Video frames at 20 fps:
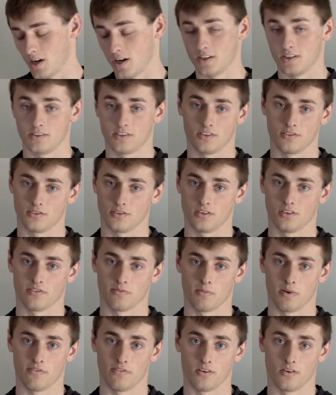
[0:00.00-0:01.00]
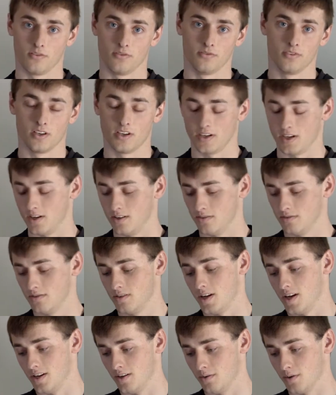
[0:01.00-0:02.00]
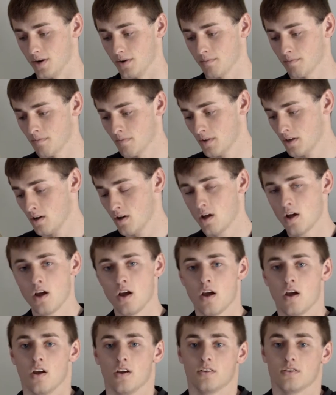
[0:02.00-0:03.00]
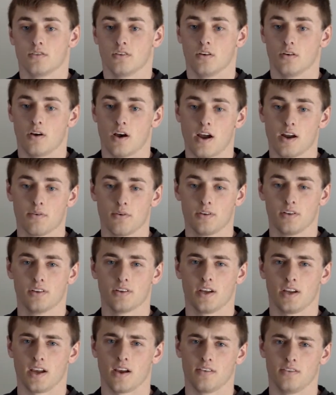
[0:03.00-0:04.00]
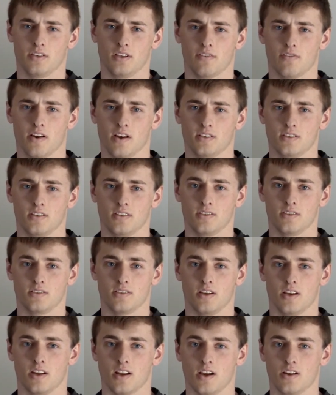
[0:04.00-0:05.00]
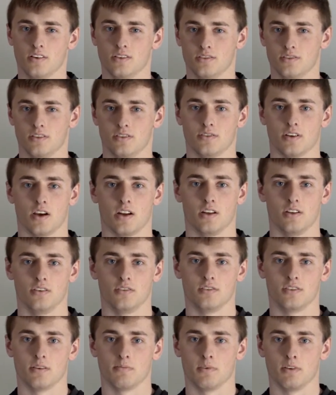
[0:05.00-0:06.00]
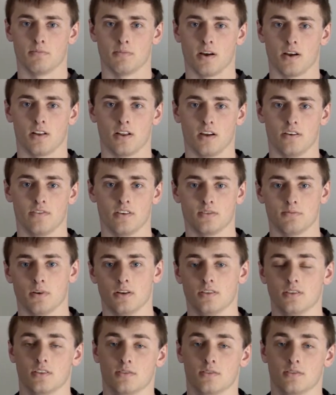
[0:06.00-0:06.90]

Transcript: I can just control it from my phone, again, anywhere. So I really like IoT devices, and I usually try to use them in my life as much